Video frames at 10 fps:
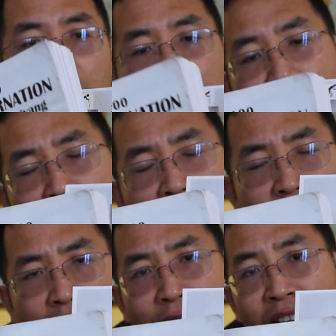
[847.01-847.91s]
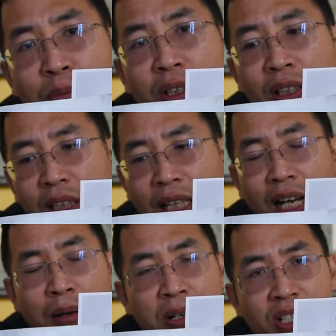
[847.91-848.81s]
This book is available
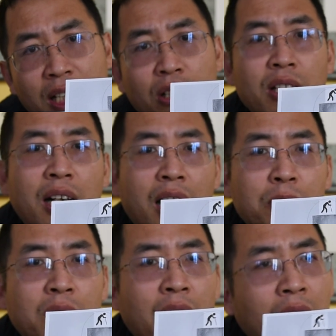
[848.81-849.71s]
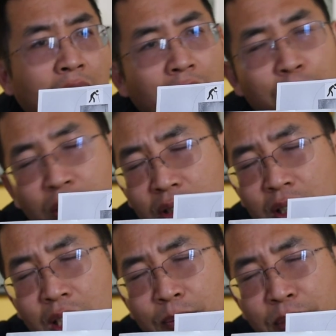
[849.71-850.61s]
in Amazon.com,
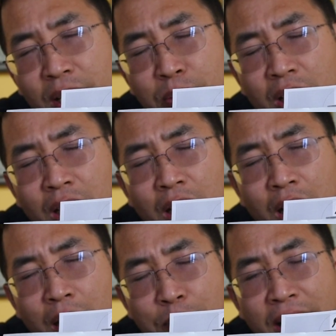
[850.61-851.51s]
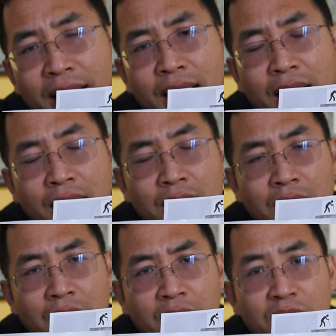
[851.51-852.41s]
both paperback and
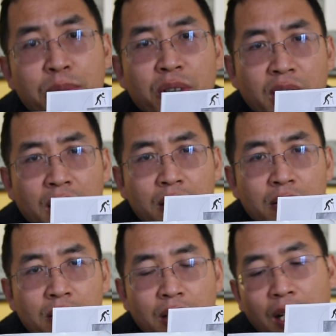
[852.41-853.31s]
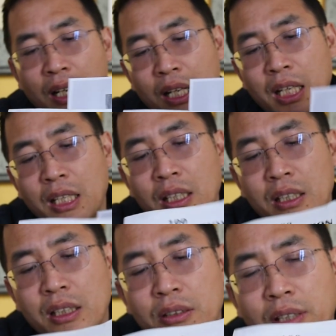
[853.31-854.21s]
ebook.
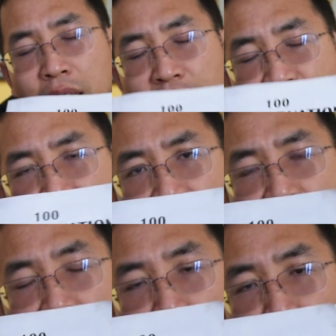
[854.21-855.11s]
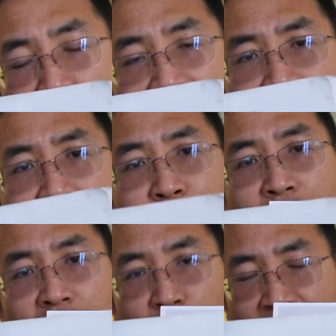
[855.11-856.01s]
You can search
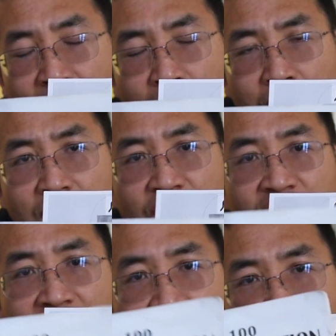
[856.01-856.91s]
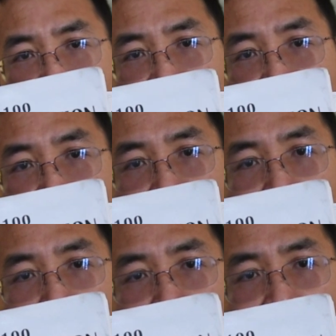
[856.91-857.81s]
100 reincarnation
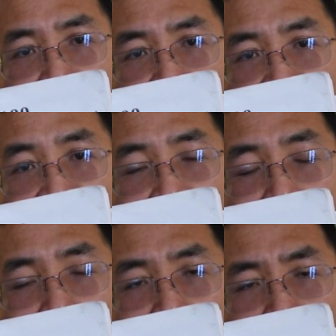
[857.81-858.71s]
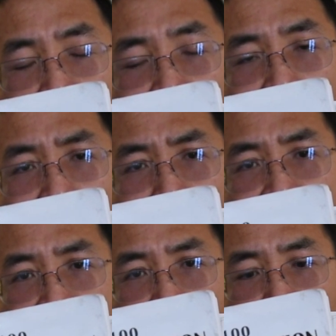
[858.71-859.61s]
cases on
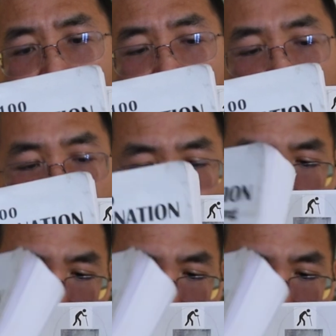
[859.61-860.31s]
Amazon.com.